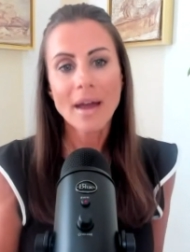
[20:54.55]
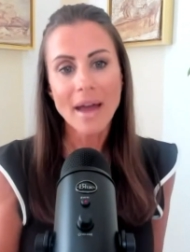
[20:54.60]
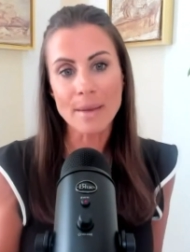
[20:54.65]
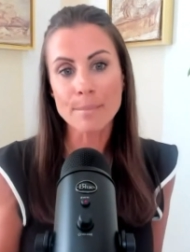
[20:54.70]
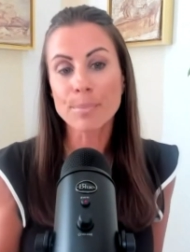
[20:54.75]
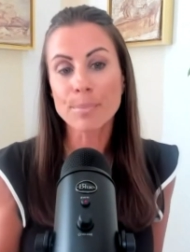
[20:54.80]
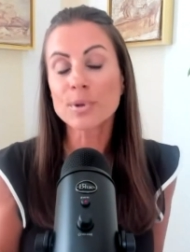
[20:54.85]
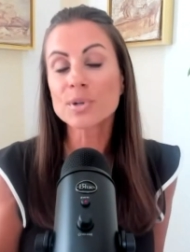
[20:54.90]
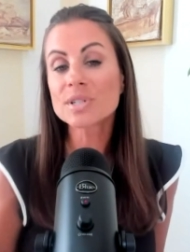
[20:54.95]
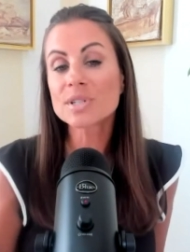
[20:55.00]

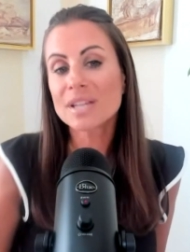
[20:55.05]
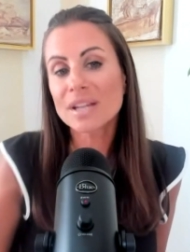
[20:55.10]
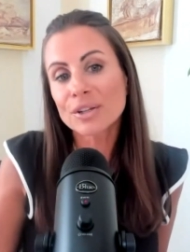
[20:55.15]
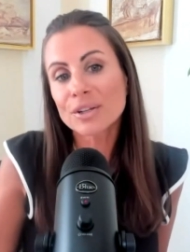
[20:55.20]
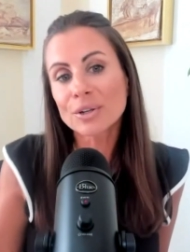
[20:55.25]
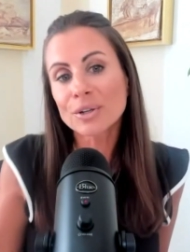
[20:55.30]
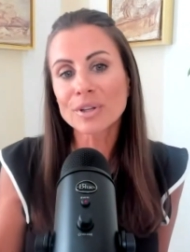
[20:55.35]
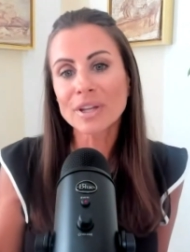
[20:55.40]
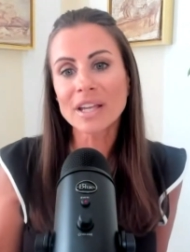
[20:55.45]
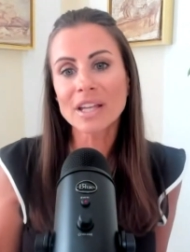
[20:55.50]
And
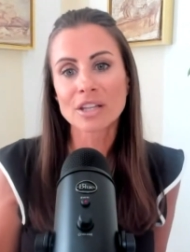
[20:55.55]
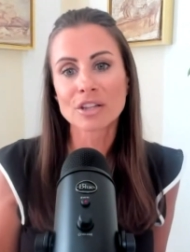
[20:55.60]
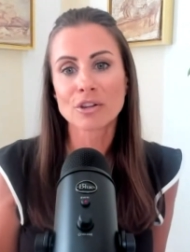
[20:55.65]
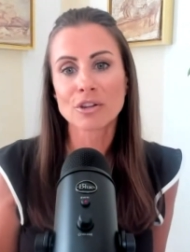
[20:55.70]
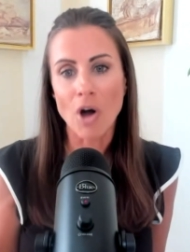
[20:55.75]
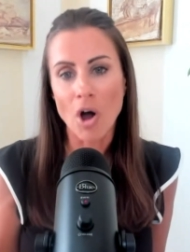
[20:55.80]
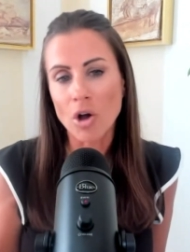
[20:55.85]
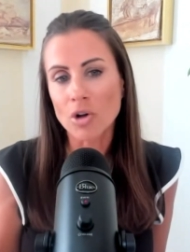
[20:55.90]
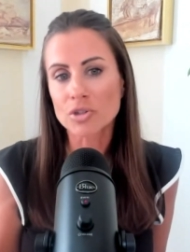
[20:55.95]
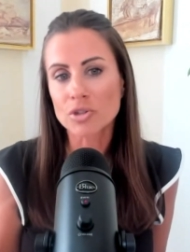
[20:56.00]
particularly in
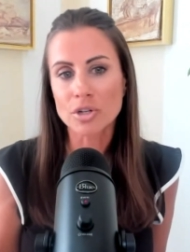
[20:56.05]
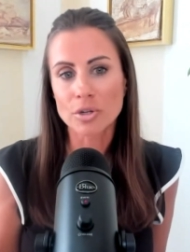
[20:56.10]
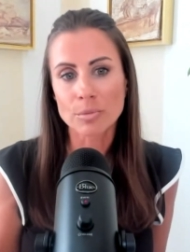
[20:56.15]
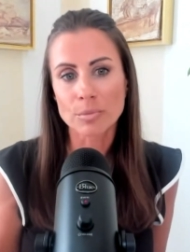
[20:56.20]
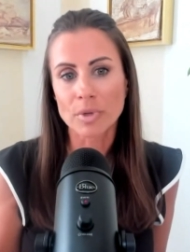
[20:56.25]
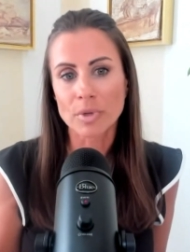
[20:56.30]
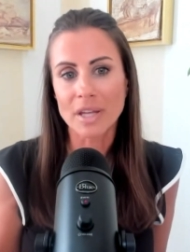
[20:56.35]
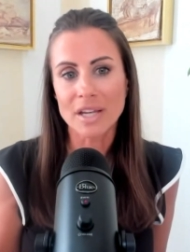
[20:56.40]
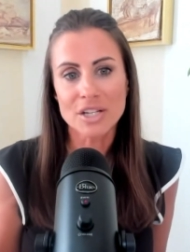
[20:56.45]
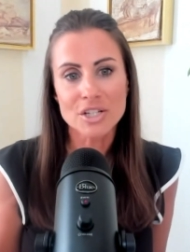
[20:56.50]

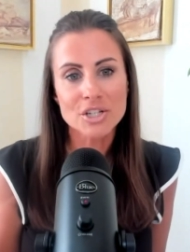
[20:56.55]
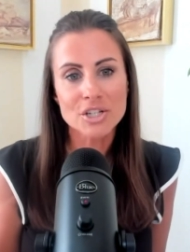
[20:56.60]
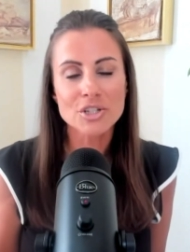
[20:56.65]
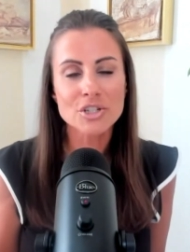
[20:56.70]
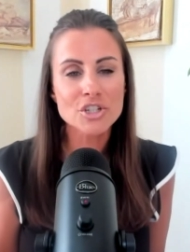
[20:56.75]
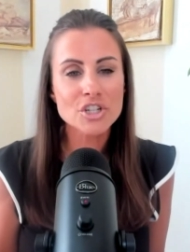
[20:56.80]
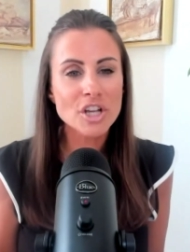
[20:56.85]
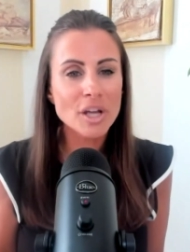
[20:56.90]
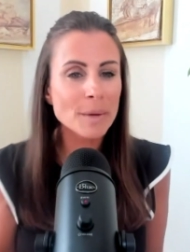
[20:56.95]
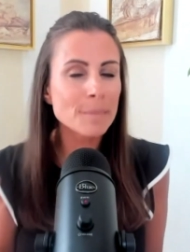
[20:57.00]
long-term
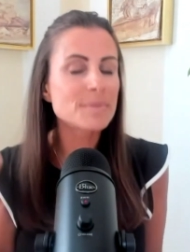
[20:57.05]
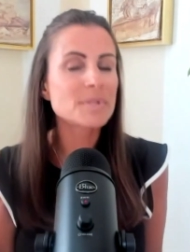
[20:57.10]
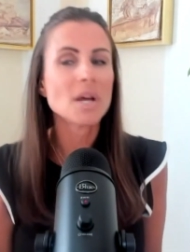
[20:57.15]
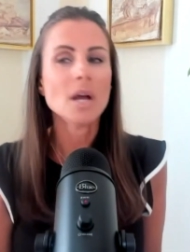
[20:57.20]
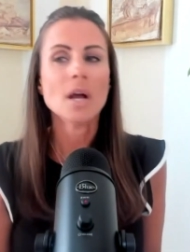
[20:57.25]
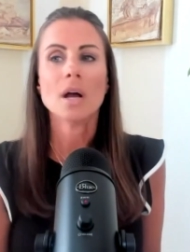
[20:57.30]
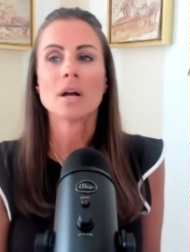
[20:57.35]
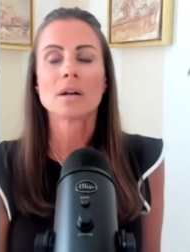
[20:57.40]
relationships,